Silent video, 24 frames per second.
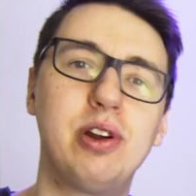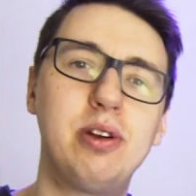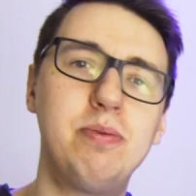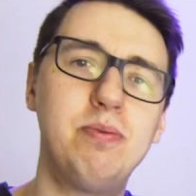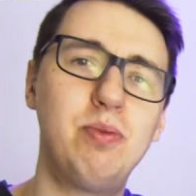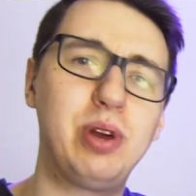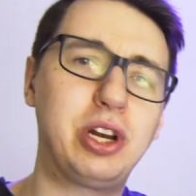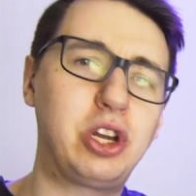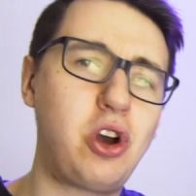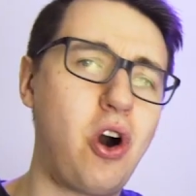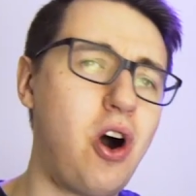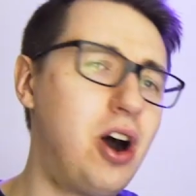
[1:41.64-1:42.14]

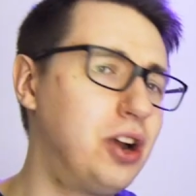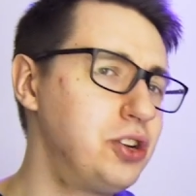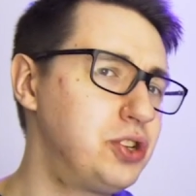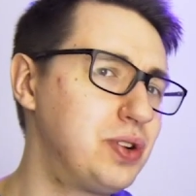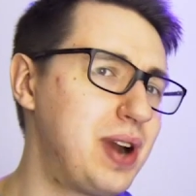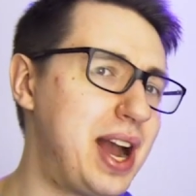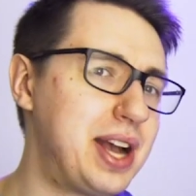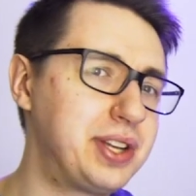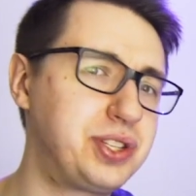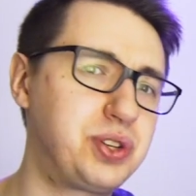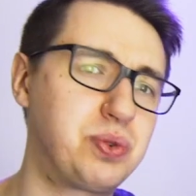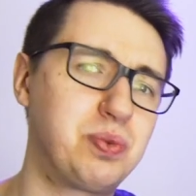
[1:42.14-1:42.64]
broom would
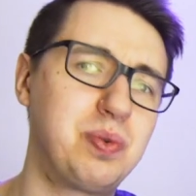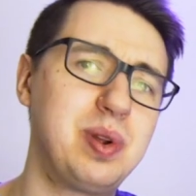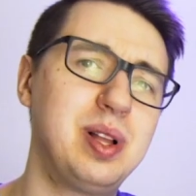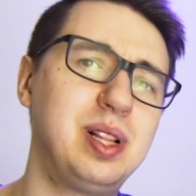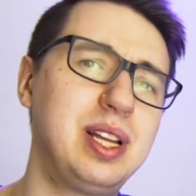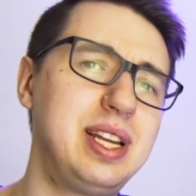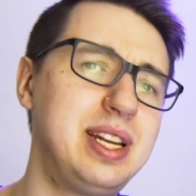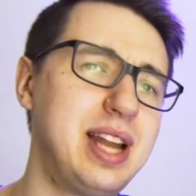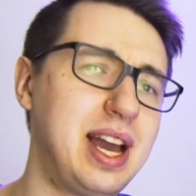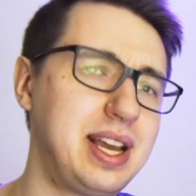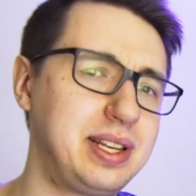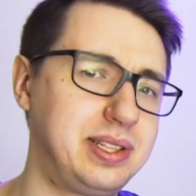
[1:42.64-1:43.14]
contrast
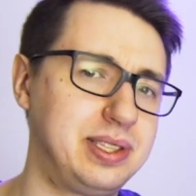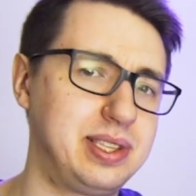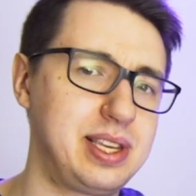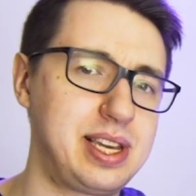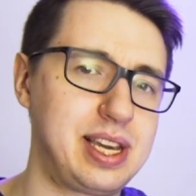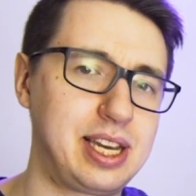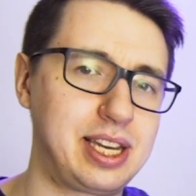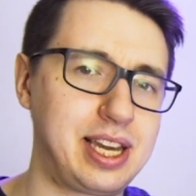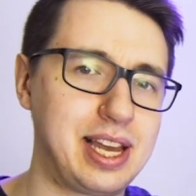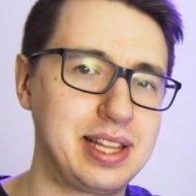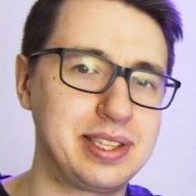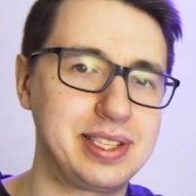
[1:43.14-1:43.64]
really
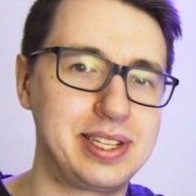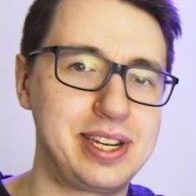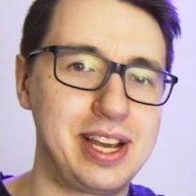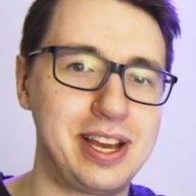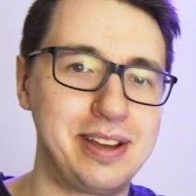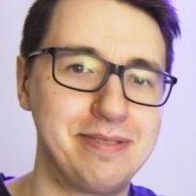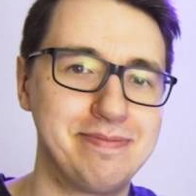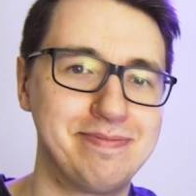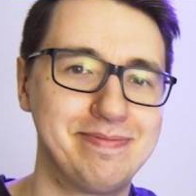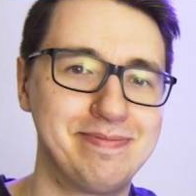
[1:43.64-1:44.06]
nicely against it.